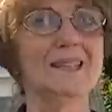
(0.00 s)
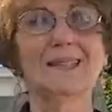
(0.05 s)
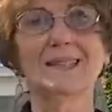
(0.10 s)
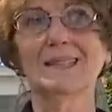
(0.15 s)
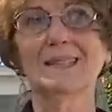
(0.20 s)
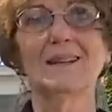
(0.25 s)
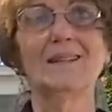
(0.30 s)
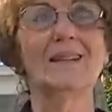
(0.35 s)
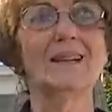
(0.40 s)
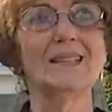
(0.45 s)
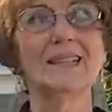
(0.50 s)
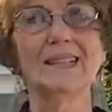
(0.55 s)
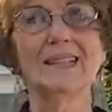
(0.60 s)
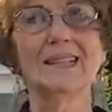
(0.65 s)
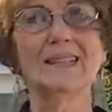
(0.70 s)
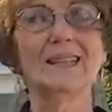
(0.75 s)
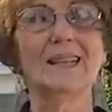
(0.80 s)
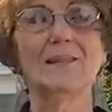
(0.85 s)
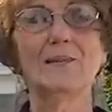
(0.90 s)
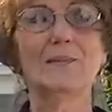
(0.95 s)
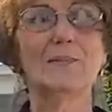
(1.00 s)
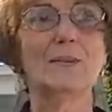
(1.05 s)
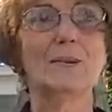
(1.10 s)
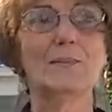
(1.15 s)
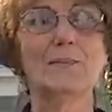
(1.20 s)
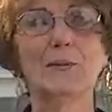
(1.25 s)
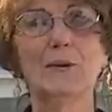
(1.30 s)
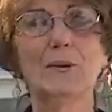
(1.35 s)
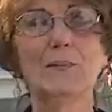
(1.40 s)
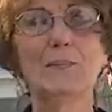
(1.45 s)
it's gone and can never be
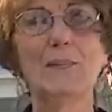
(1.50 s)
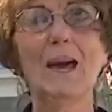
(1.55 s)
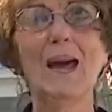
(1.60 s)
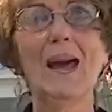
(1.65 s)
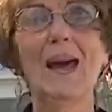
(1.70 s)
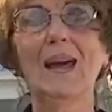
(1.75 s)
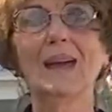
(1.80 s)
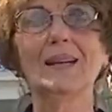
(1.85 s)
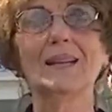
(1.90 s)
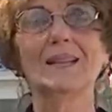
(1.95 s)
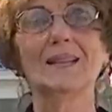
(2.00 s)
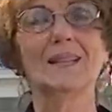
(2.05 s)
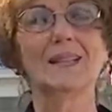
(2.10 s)
brought back.